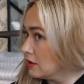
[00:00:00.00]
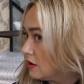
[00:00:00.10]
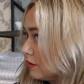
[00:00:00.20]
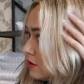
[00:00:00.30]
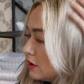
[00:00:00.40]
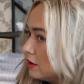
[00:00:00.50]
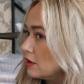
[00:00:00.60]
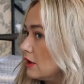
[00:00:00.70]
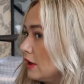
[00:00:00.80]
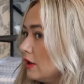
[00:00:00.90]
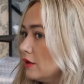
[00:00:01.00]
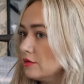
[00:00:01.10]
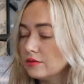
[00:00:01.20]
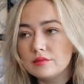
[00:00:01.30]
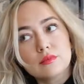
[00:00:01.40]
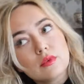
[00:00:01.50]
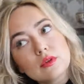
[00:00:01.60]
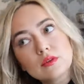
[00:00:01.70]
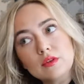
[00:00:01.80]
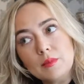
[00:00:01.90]
This obviously looks like
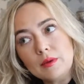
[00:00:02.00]
it's a